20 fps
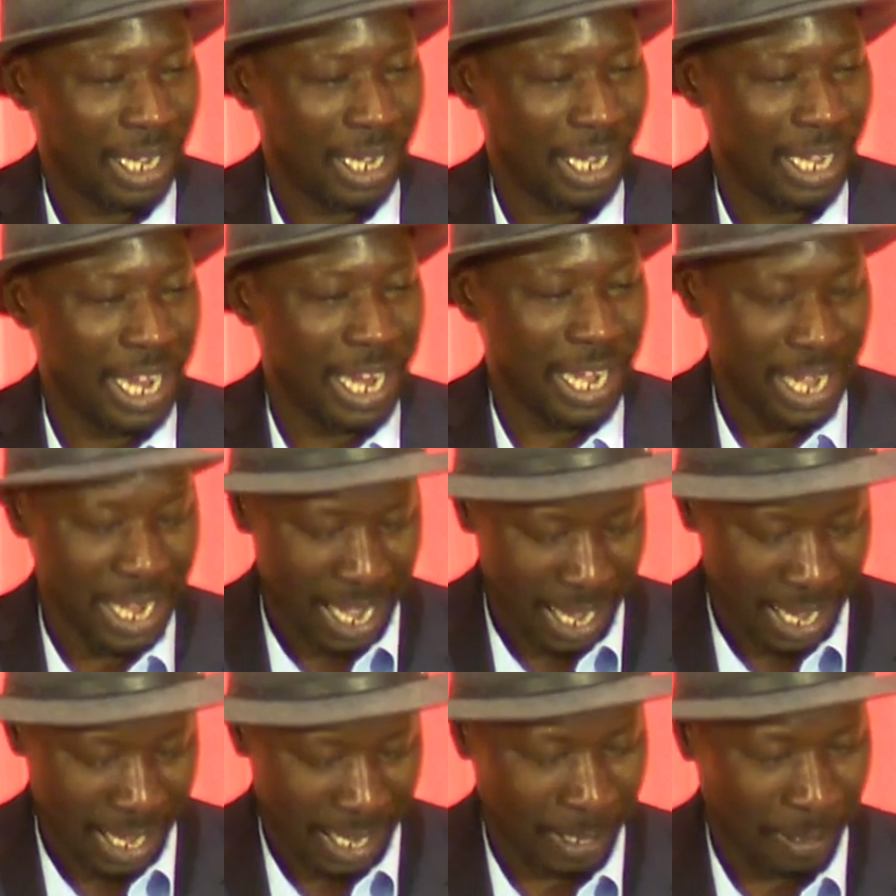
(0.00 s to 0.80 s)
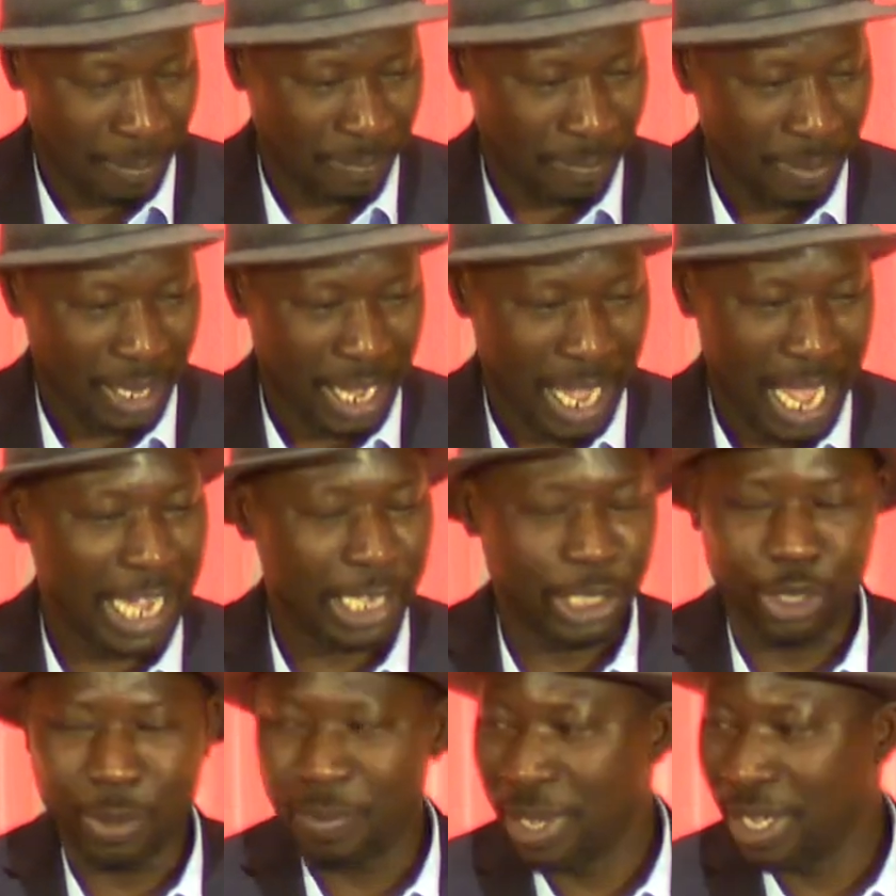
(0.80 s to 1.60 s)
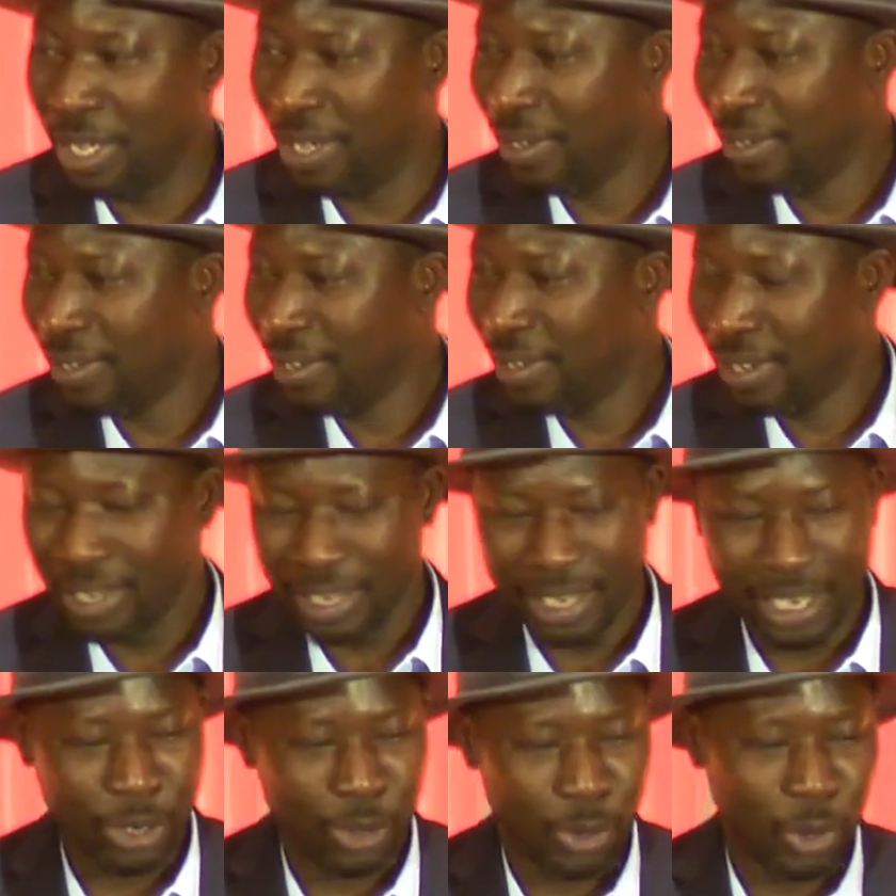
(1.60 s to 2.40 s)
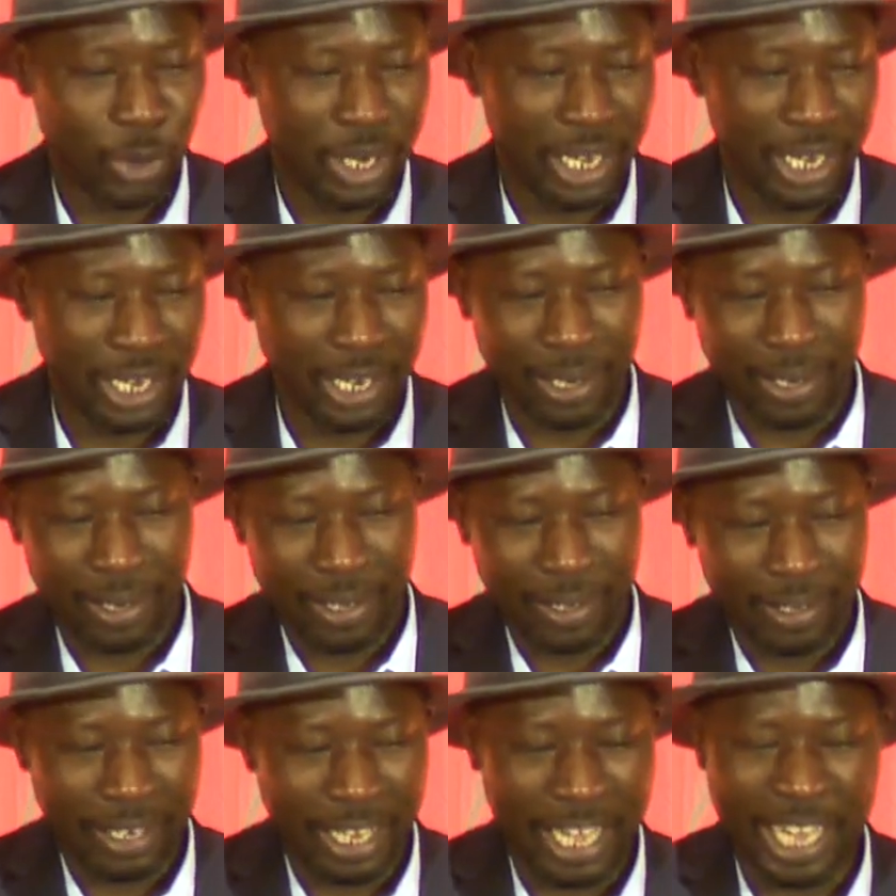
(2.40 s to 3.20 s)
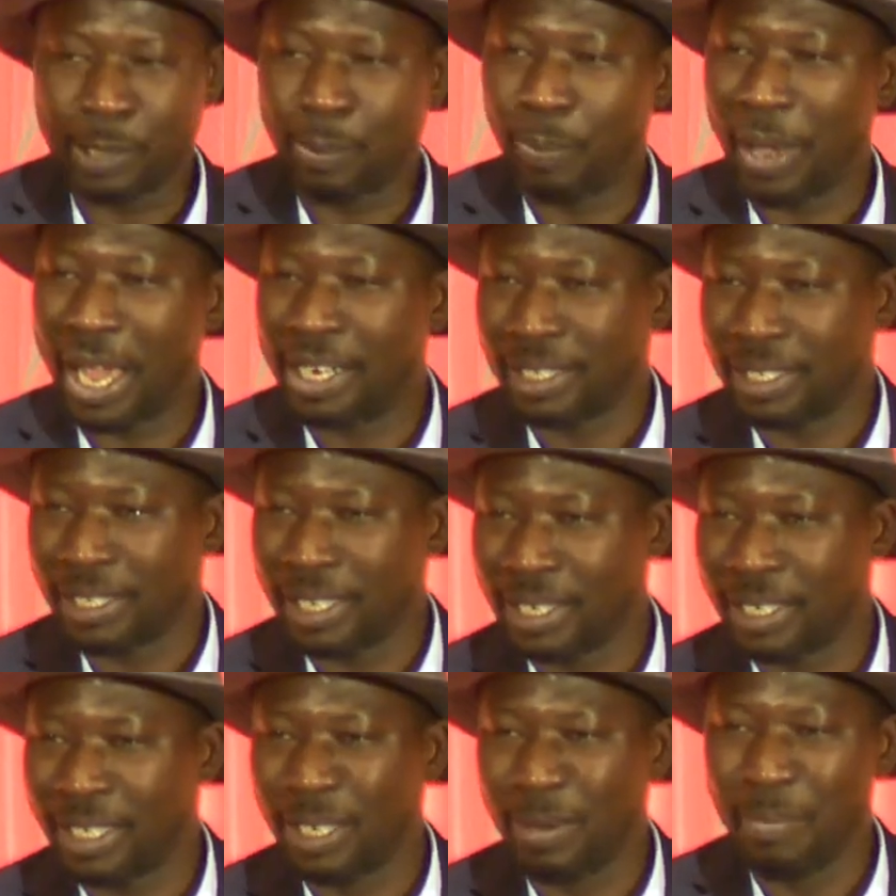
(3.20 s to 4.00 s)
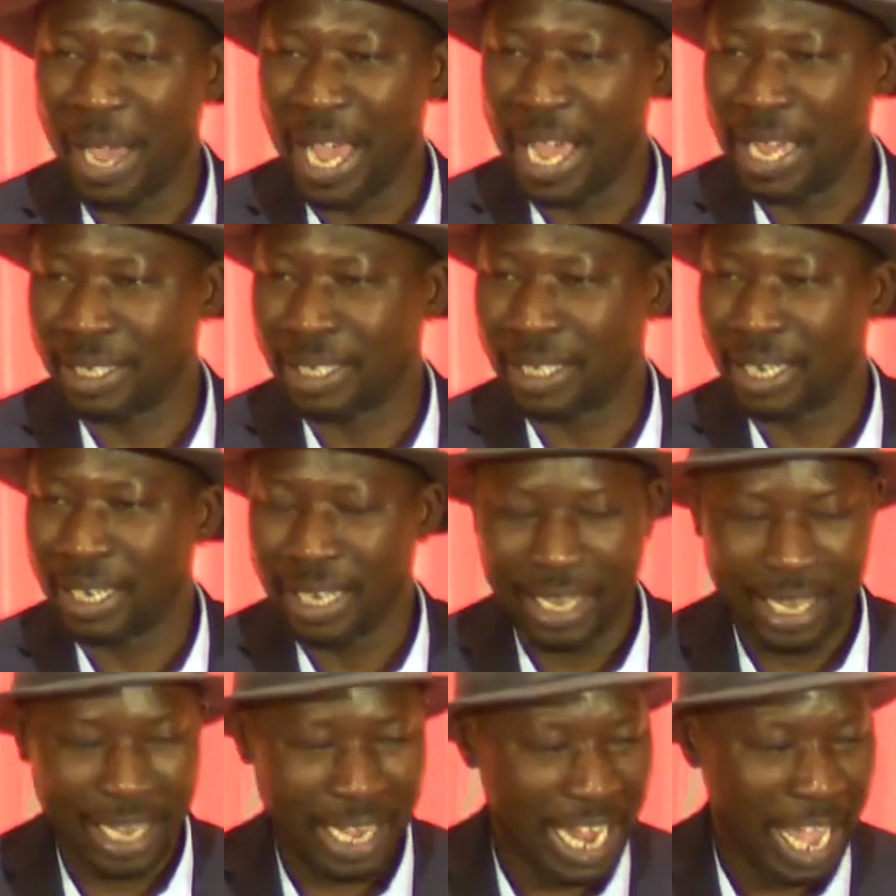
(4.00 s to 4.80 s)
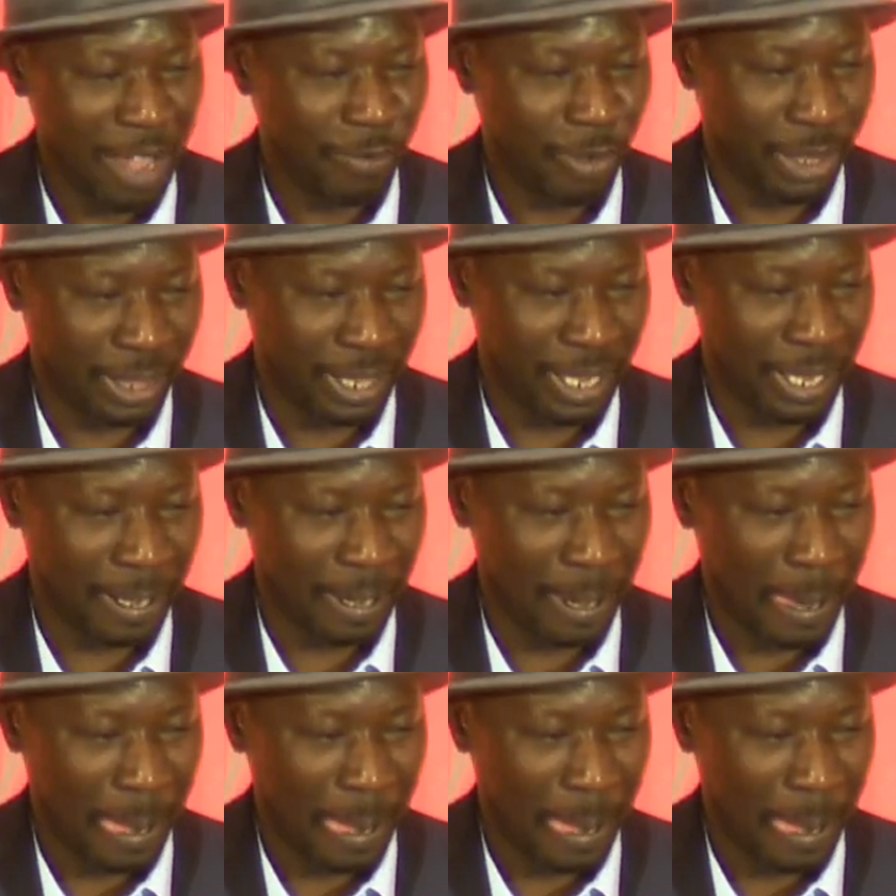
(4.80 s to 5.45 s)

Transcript: in Ajami, including the expenses, cement, and everything.